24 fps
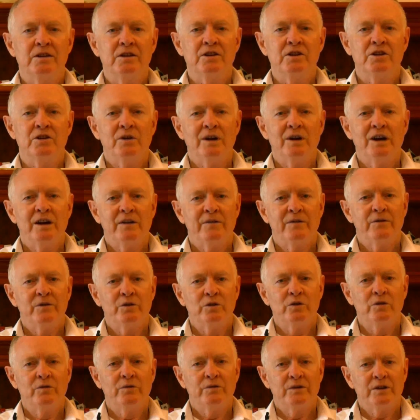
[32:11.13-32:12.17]
You are
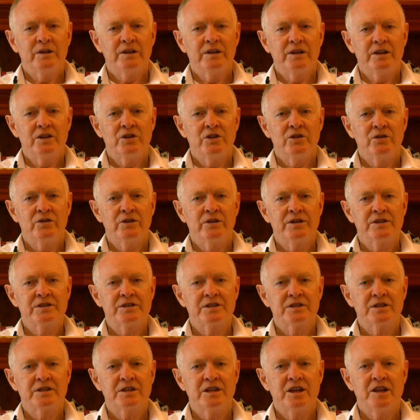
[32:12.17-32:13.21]
fulfilling your
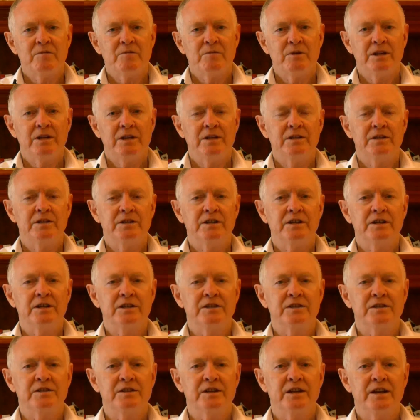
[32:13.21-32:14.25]
esteeming
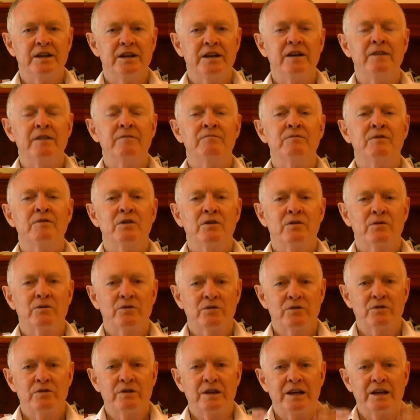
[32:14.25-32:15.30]
needs there
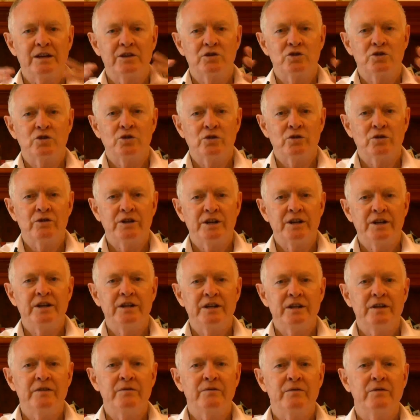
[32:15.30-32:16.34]
through that
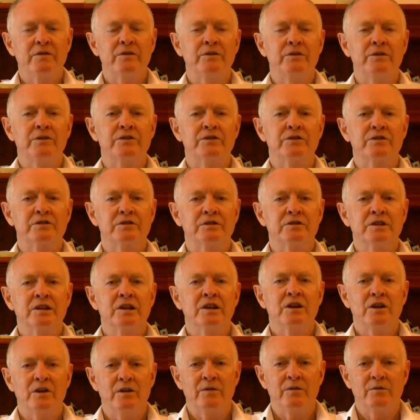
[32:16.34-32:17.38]
Taurian influence
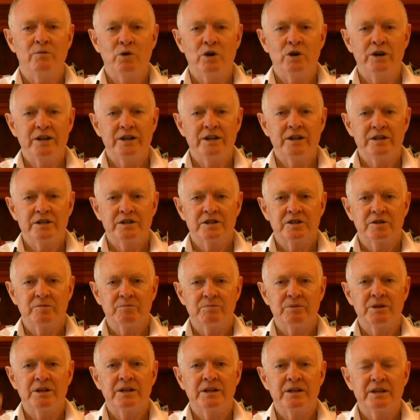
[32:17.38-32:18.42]
of wanting
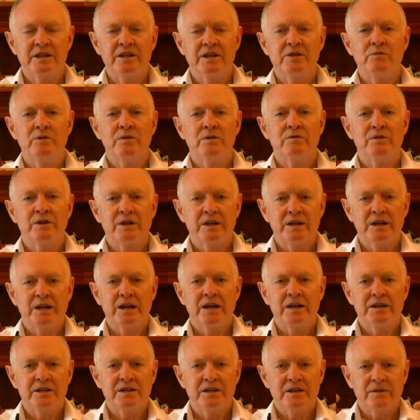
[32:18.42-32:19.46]
stability with
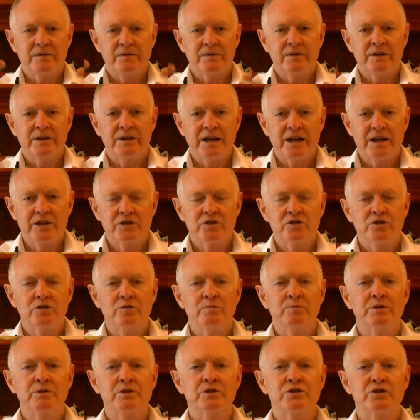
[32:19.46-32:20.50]
regard to your
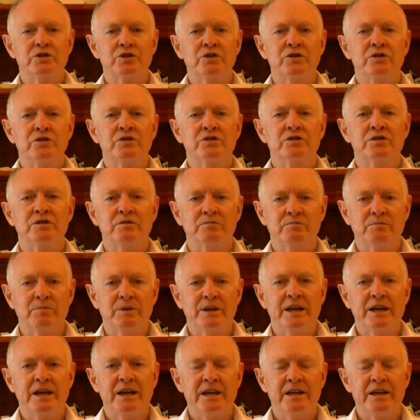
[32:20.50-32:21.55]
financial pursuits and
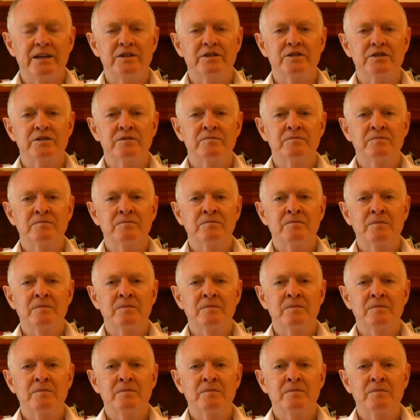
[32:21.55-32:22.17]
plans,